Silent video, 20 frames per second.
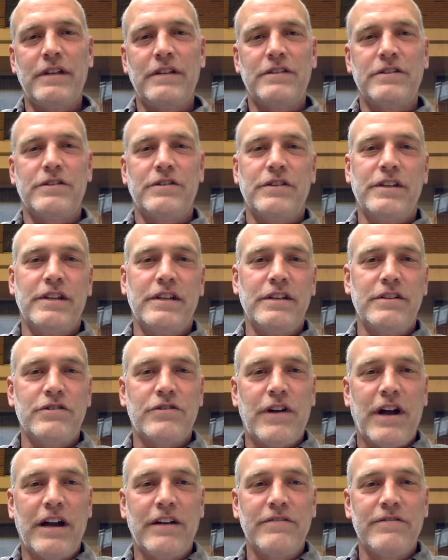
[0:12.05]
to the
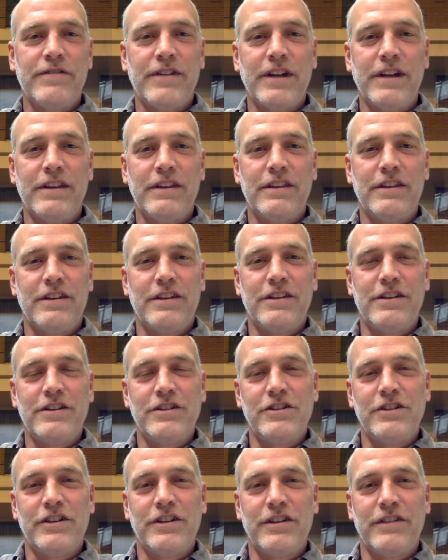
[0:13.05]
Tri-Faith
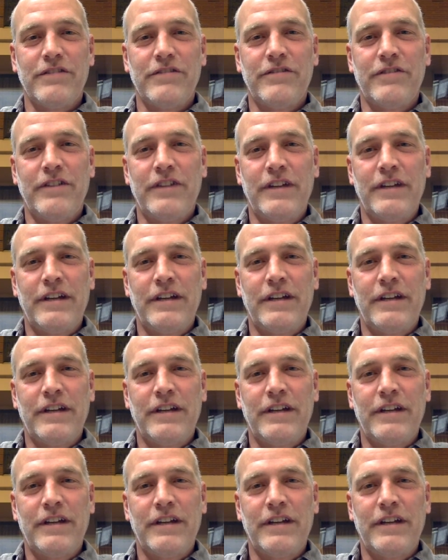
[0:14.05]
Initiative,